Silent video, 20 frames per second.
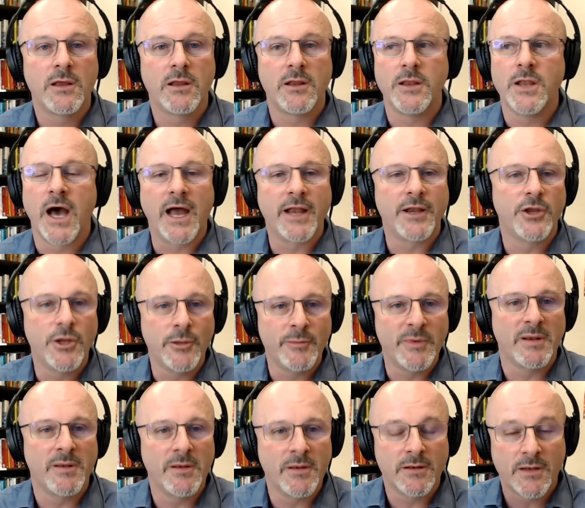
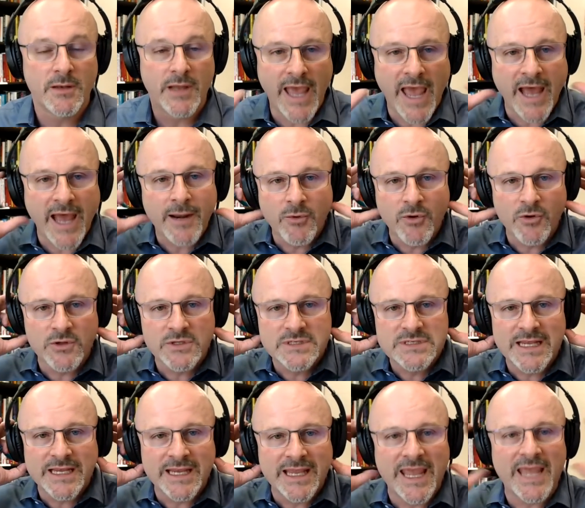non-human animals
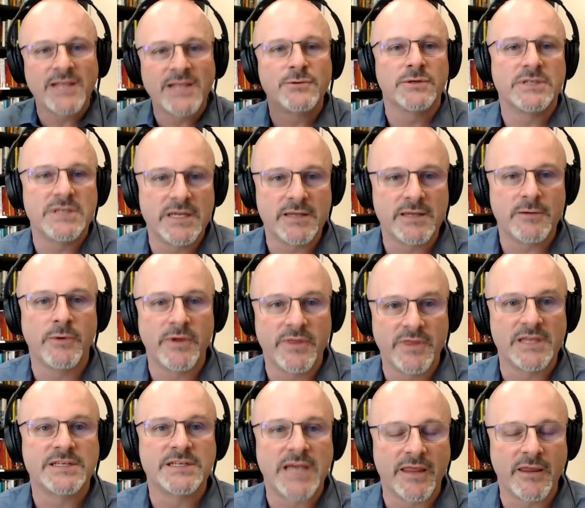engage with
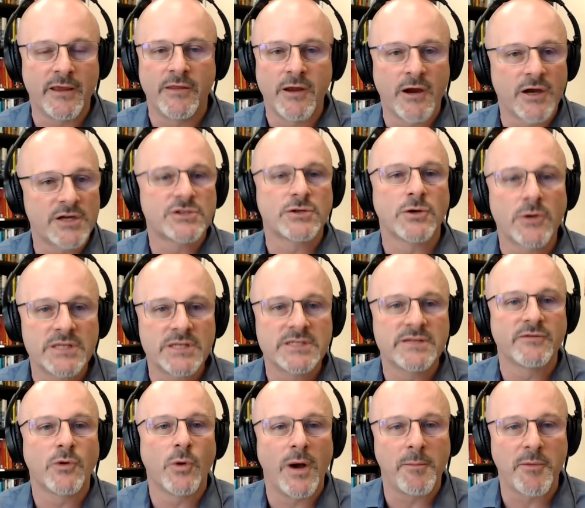each other. There are stories
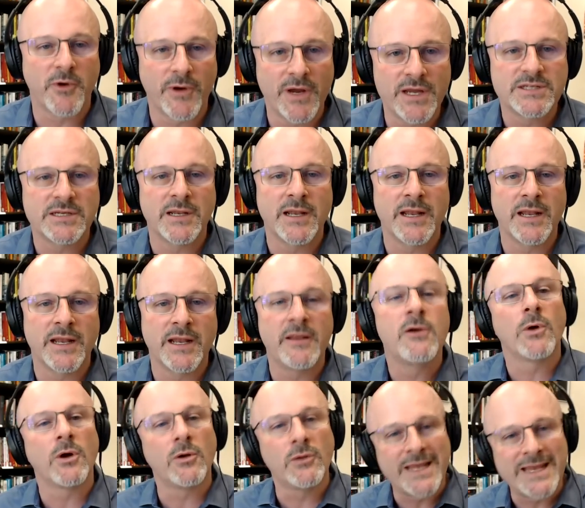of cooperation, and
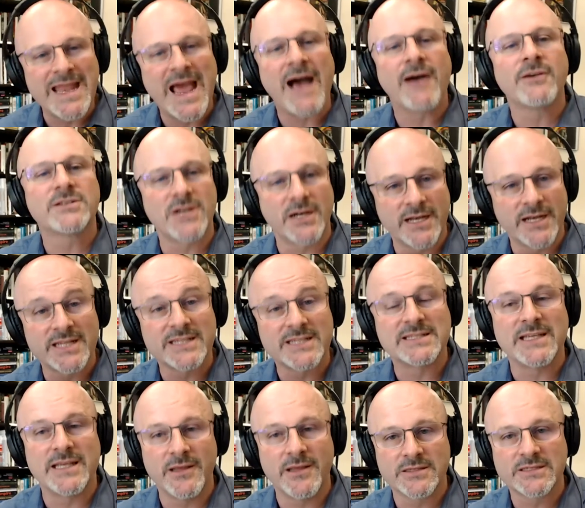we're only now starting to
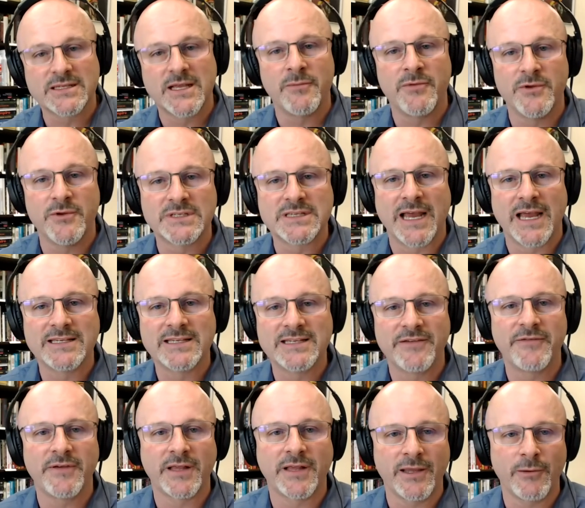see those come through
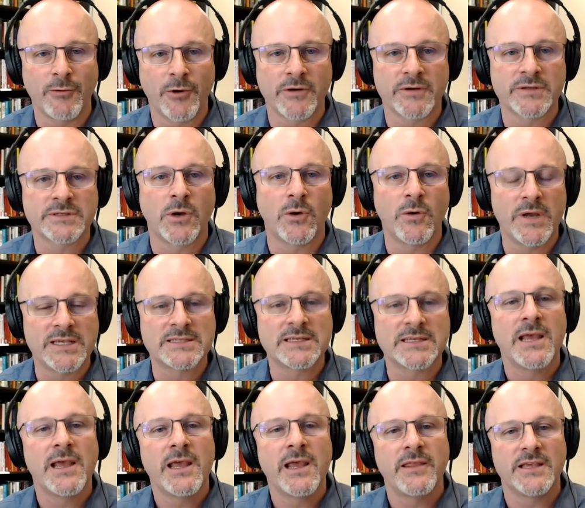scientifically, where it was always
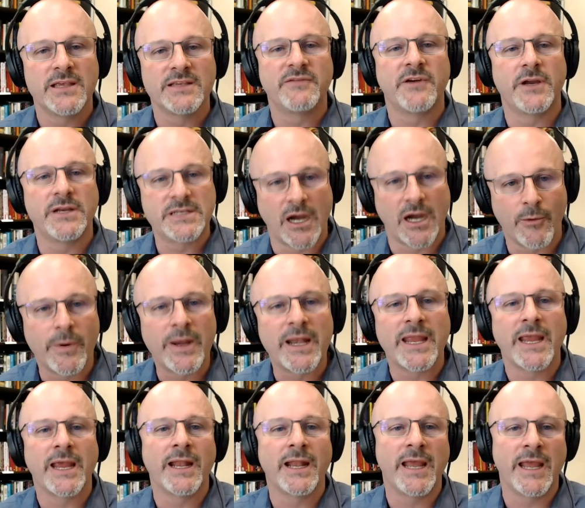this very
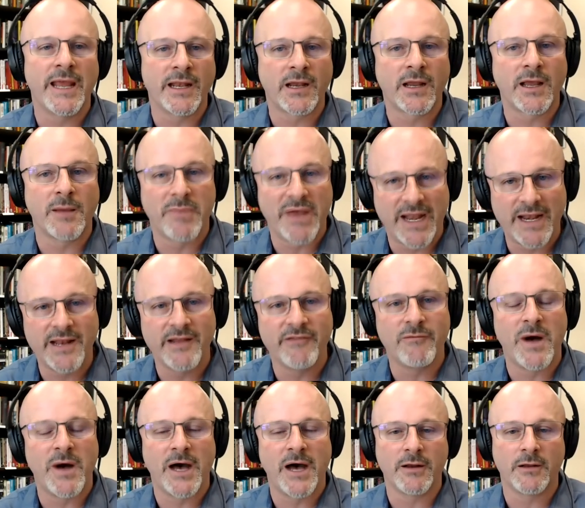Darwinian and competitive
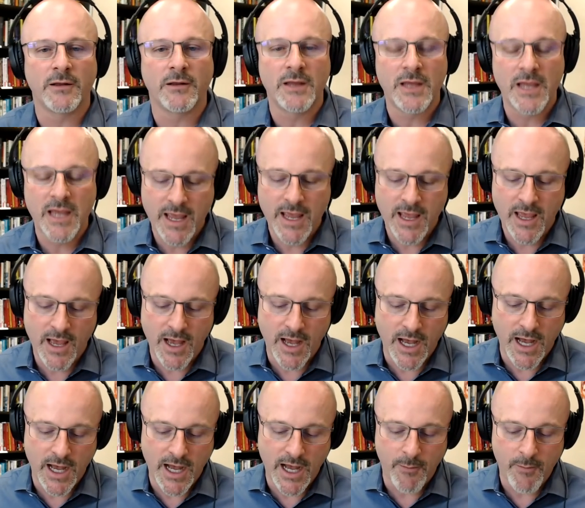model.
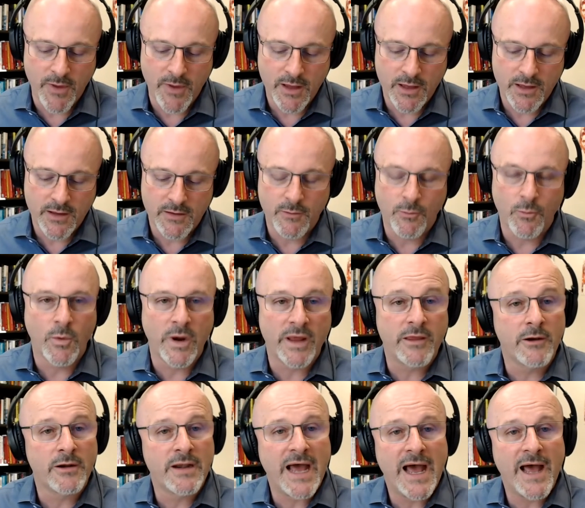
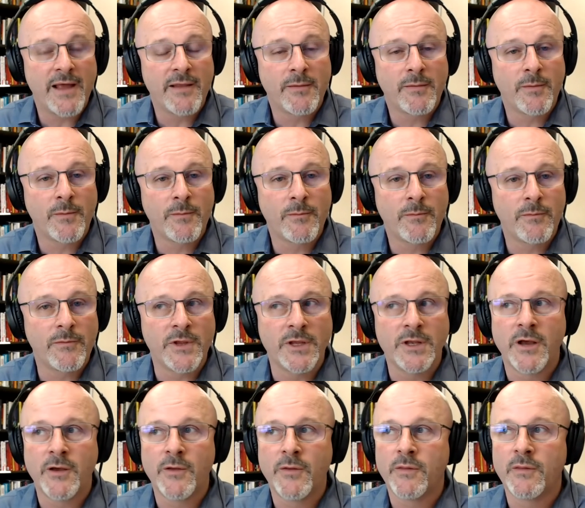Whether or not
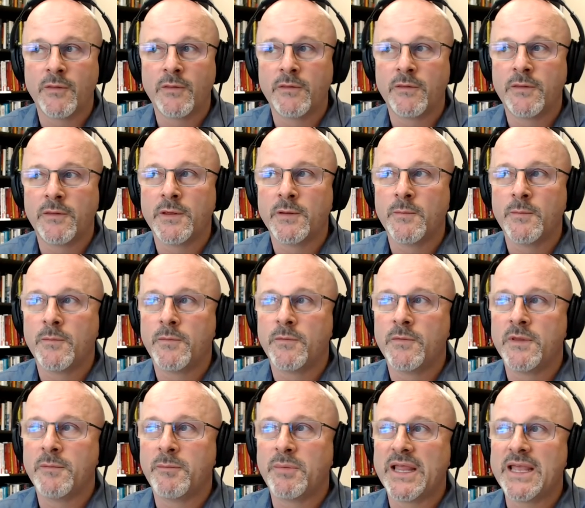
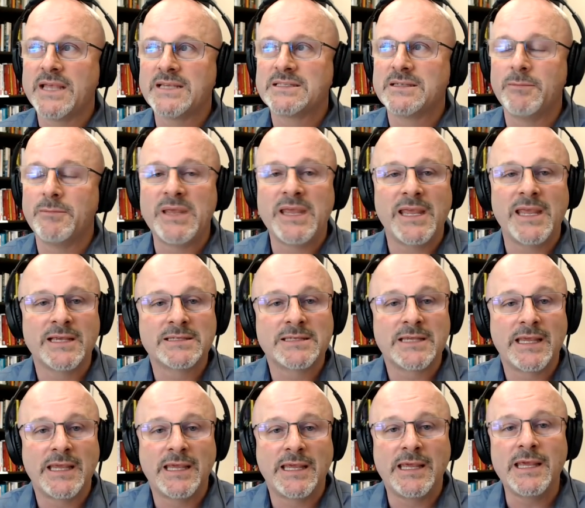the place to be is
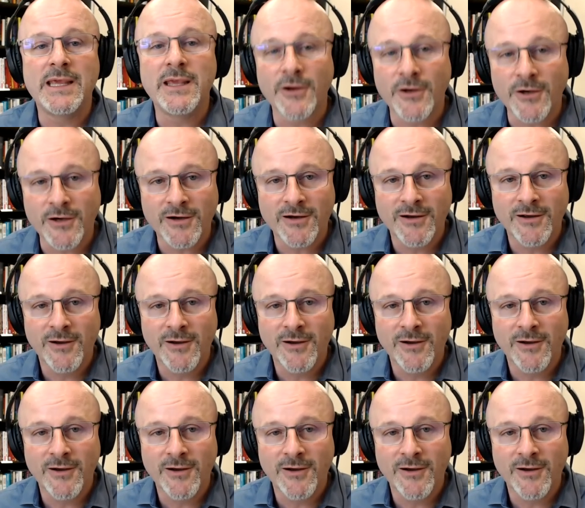here